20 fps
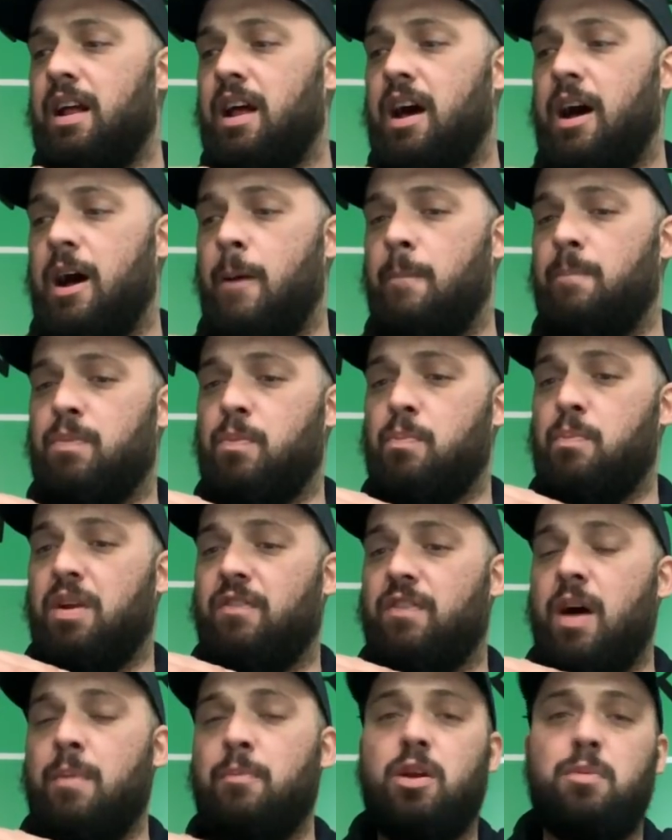But
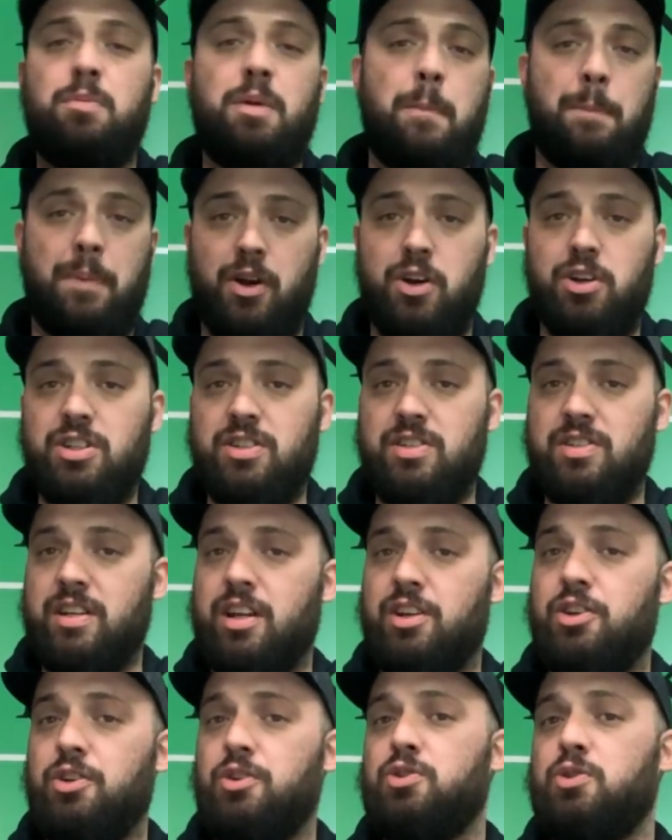if I'm going to be purchasing
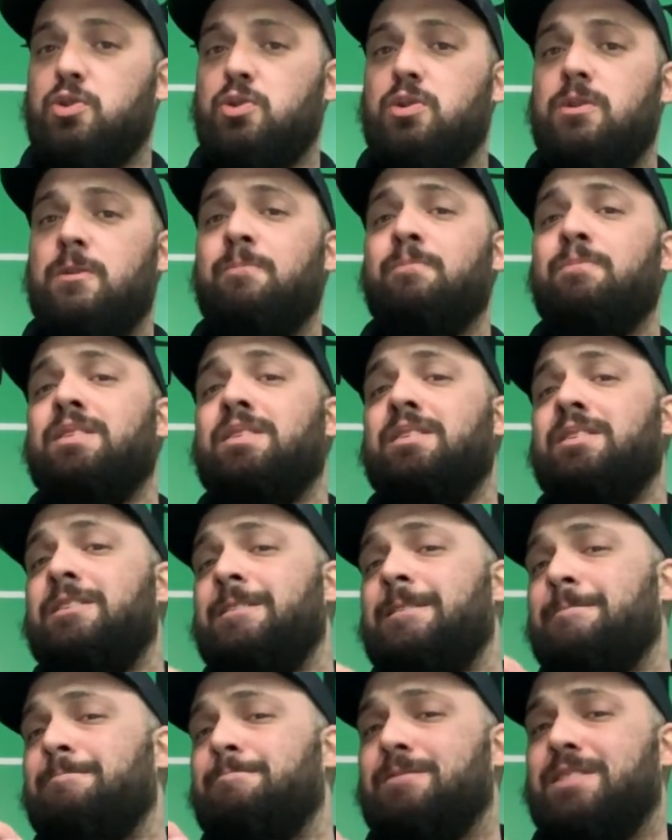a new tool,
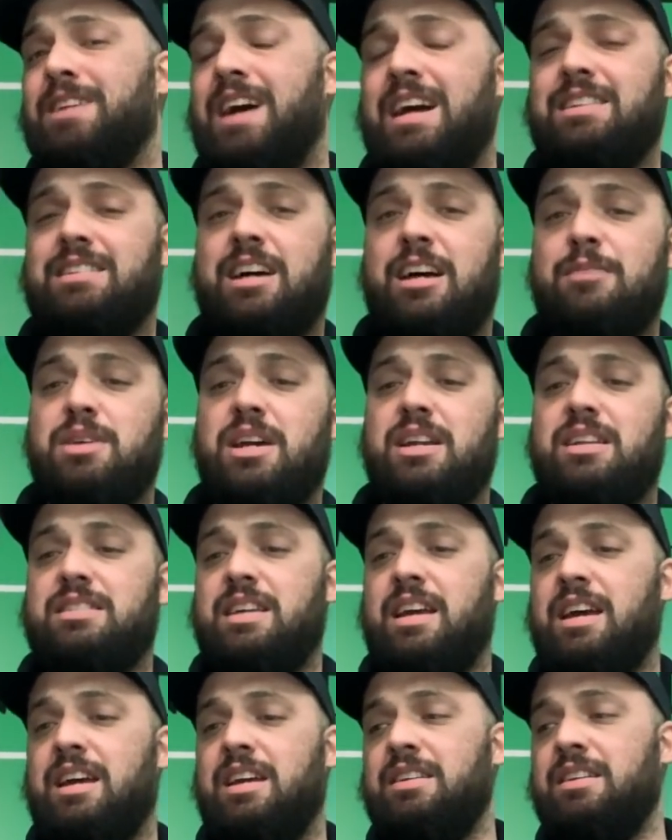9 times out of
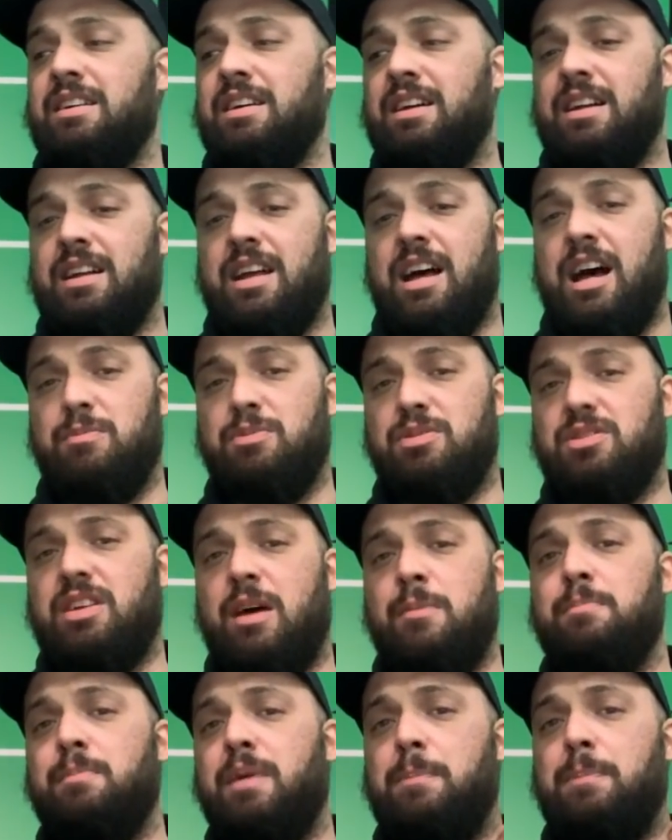10, I'm
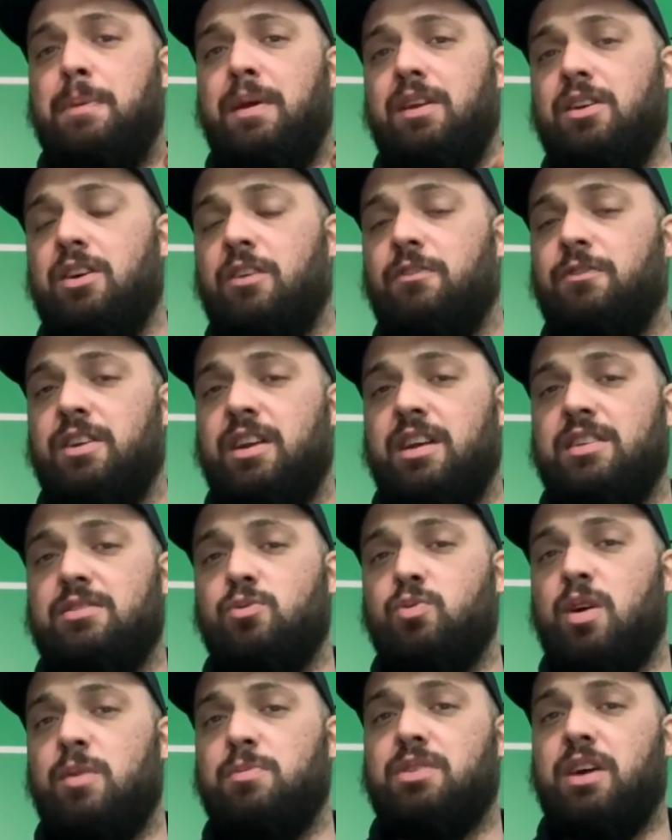stopping by PDR Finesse's
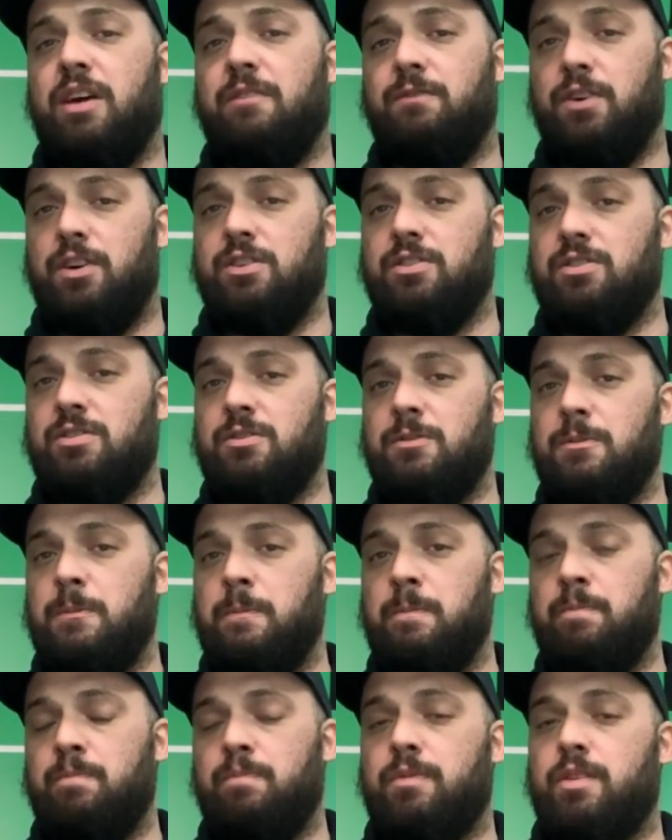website first.
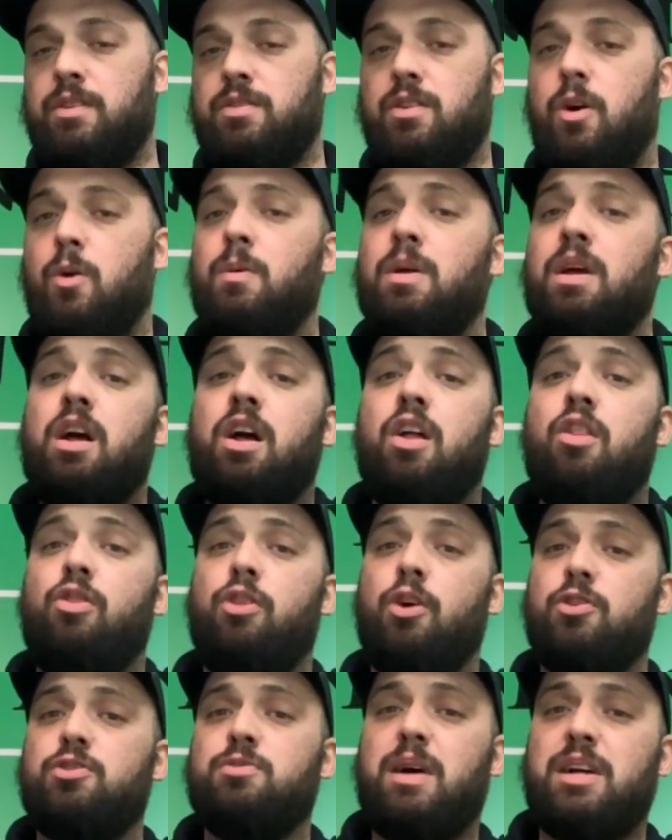So
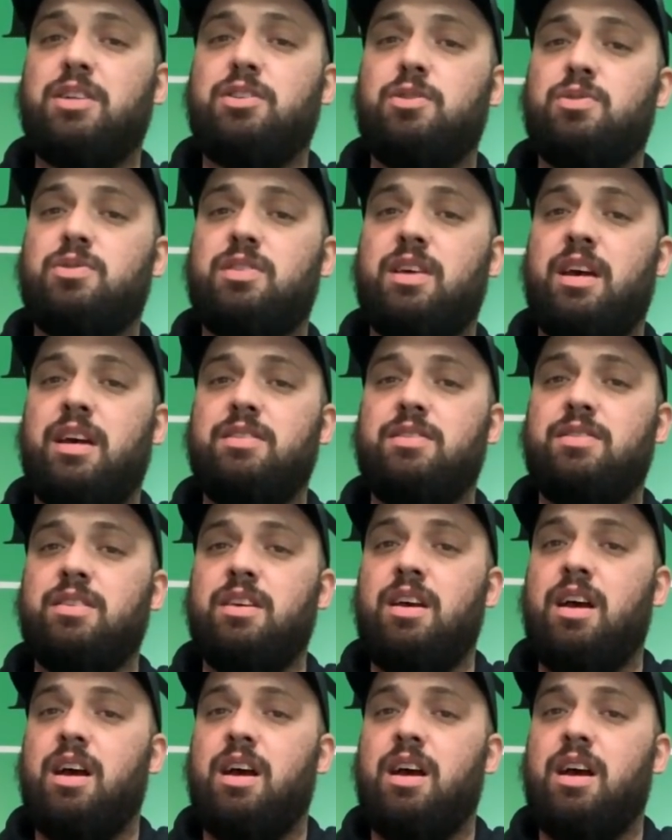those are my 2 cents.